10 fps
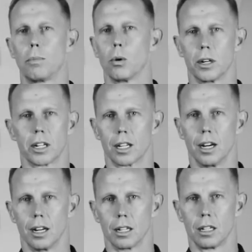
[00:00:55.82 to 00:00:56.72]
important to
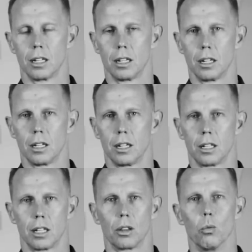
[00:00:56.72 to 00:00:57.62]
God
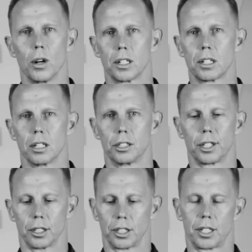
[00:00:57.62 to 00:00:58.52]
that the oneness of the
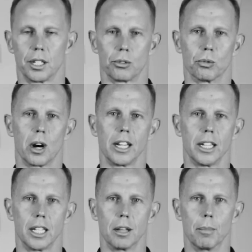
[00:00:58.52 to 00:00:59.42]
church sits right
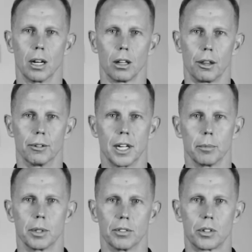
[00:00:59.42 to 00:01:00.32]
in the middle of the
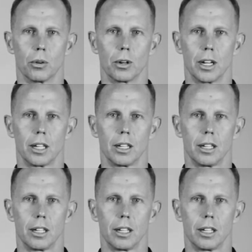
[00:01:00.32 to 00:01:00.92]
redemptive story.